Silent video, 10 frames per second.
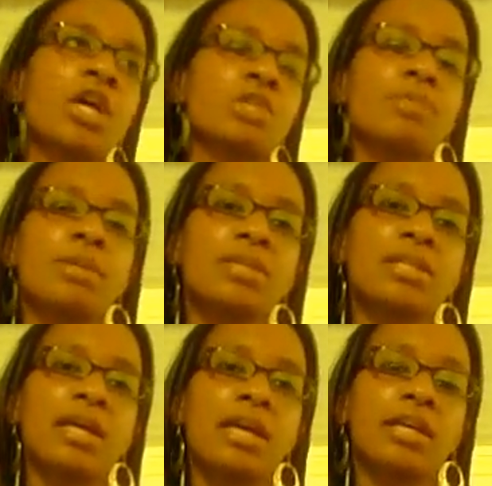So
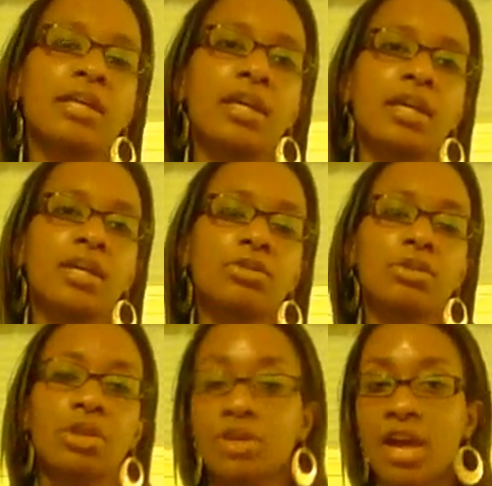Mimi's like, yeah,
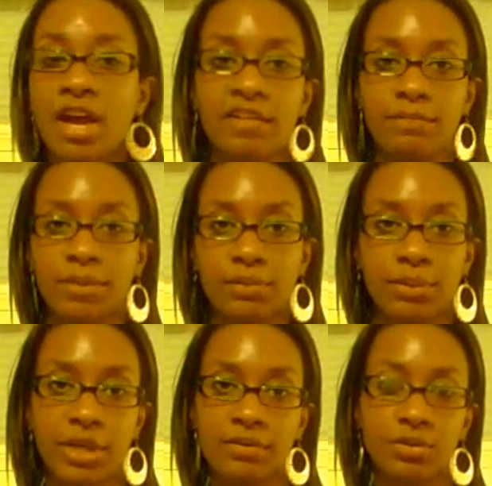you know, y'all have
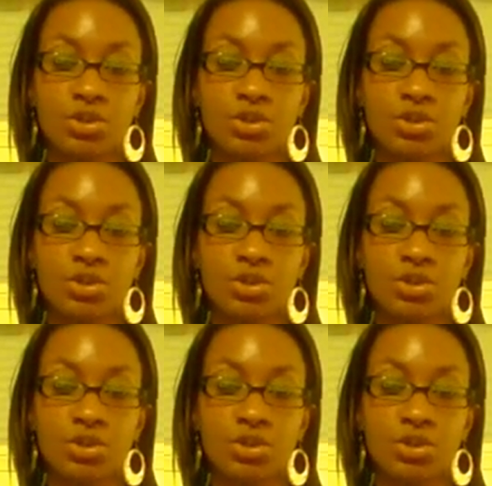beef, whatever.